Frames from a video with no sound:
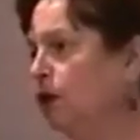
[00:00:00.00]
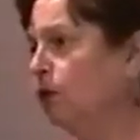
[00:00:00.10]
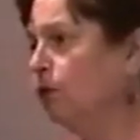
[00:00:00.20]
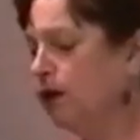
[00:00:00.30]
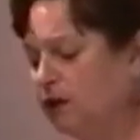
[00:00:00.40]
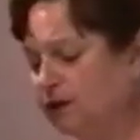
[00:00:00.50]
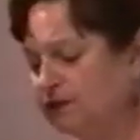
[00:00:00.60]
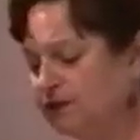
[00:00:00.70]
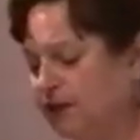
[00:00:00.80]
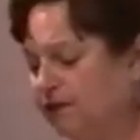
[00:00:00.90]
We hold it
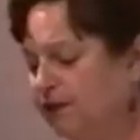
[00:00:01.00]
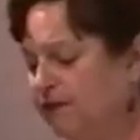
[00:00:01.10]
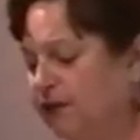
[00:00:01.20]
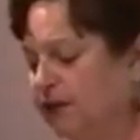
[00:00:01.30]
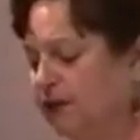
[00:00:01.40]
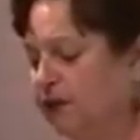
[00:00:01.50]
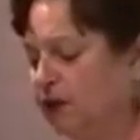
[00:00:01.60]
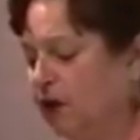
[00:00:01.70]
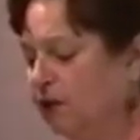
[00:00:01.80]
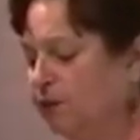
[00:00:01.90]
self-evident that
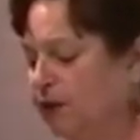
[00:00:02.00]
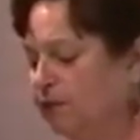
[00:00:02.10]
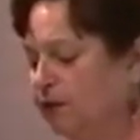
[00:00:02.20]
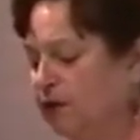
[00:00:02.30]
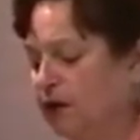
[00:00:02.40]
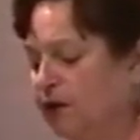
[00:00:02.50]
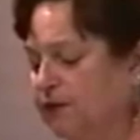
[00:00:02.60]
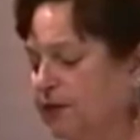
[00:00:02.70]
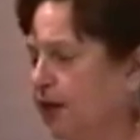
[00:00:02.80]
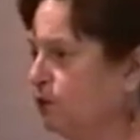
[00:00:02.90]
all people are
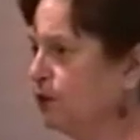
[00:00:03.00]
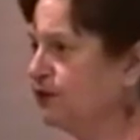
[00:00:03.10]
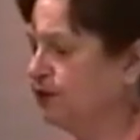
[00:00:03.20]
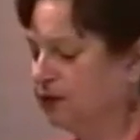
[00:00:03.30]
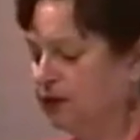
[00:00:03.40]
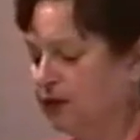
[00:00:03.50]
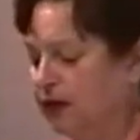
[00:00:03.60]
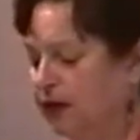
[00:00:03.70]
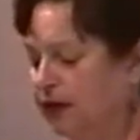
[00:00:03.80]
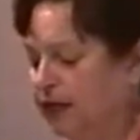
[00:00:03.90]
endowed with certain
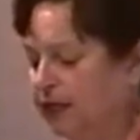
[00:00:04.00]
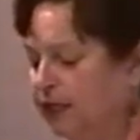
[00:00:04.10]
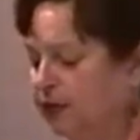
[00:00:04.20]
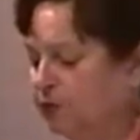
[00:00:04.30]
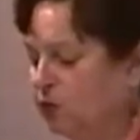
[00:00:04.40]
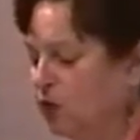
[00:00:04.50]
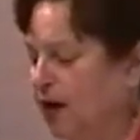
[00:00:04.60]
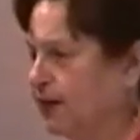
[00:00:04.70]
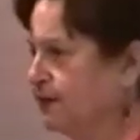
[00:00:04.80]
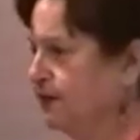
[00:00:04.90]
unalienable
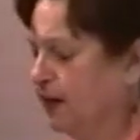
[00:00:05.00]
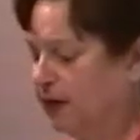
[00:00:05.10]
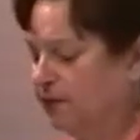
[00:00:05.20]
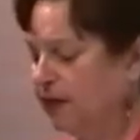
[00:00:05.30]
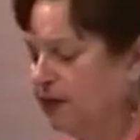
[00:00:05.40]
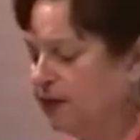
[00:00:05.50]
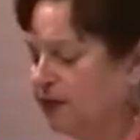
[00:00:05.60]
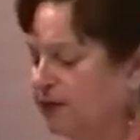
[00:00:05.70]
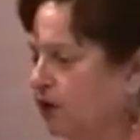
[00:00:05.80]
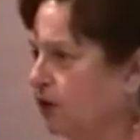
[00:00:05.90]
rights, and among
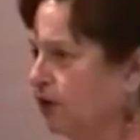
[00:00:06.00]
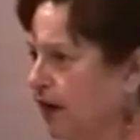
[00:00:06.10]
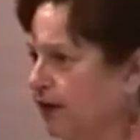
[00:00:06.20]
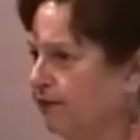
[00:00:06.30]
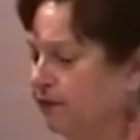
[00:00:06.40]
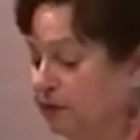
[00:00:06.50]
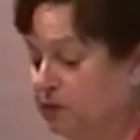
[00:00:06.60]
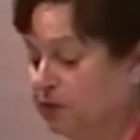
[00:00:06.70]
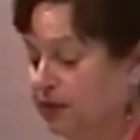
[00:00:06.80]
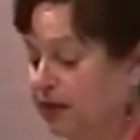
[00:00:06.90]
these are life,
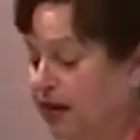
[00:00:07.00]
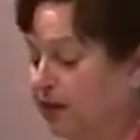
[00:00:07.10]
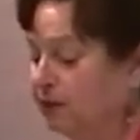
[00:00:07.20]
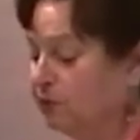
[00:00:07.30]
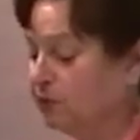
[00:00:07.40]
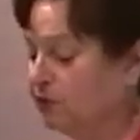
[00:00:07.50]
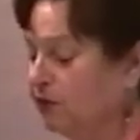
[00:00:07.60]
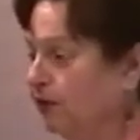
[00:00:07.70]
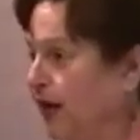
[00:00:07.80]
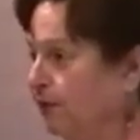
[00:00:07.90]
liberty, and the pursuit
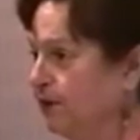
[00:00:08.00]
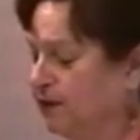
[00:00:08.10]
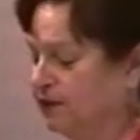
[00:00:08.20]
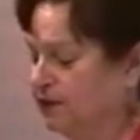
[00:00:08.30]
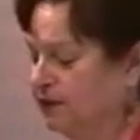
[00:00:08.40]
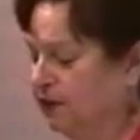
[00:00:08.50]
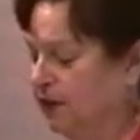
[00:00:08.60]
of happiness.